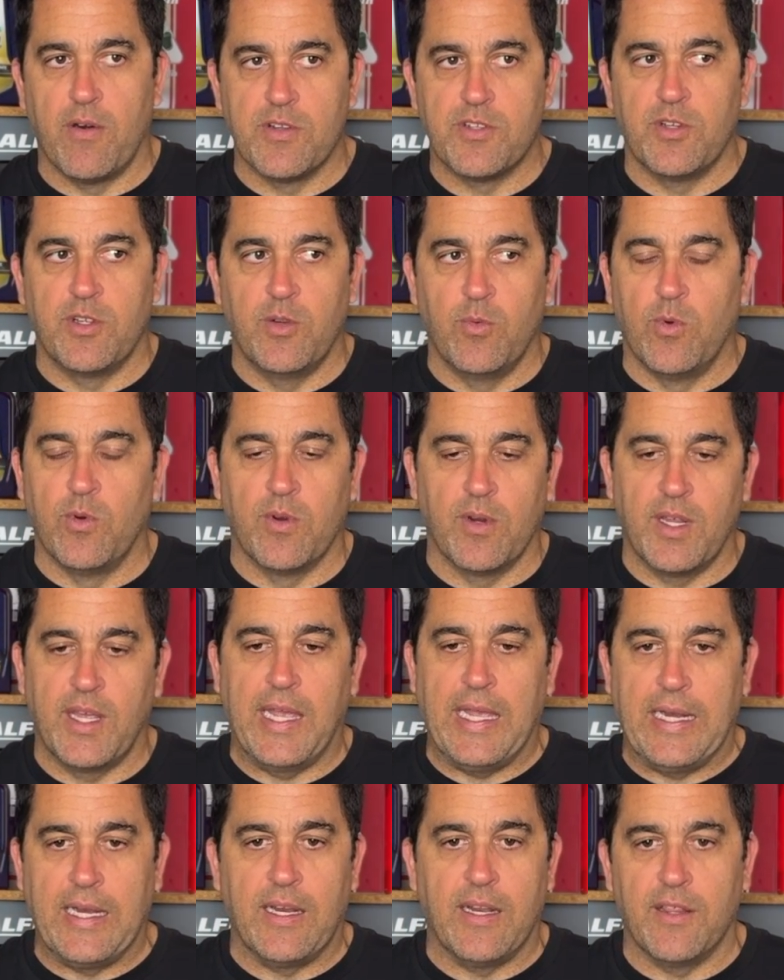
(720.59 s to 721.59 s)
so you won't
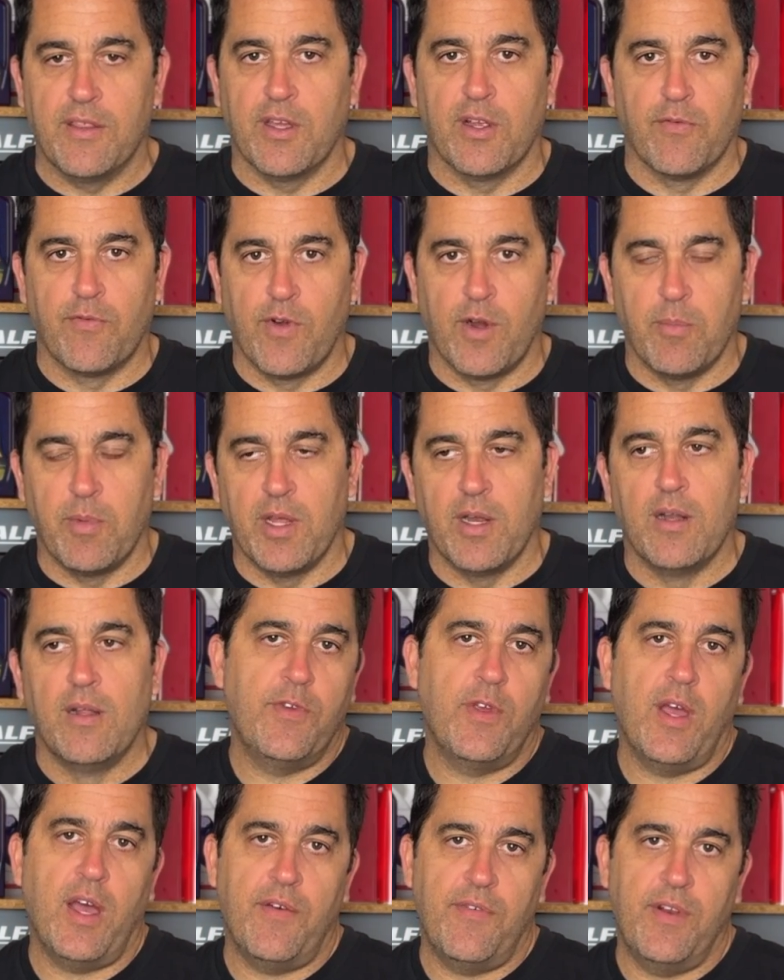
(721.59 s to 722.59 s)
gain anything from it. If
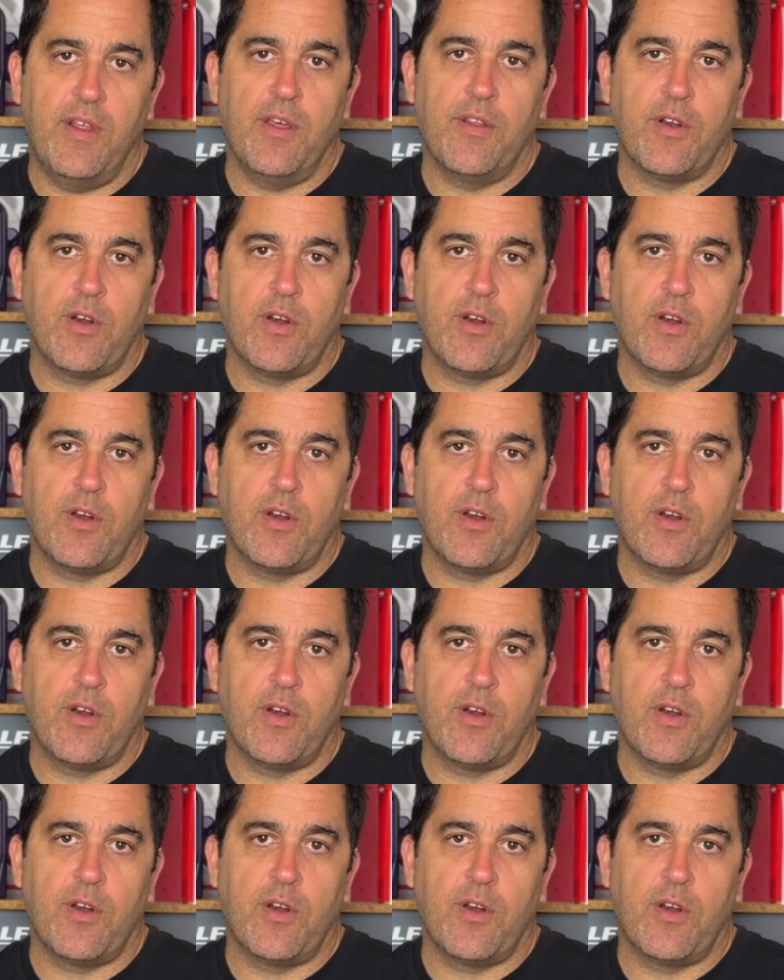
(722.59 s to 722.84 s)
you have any other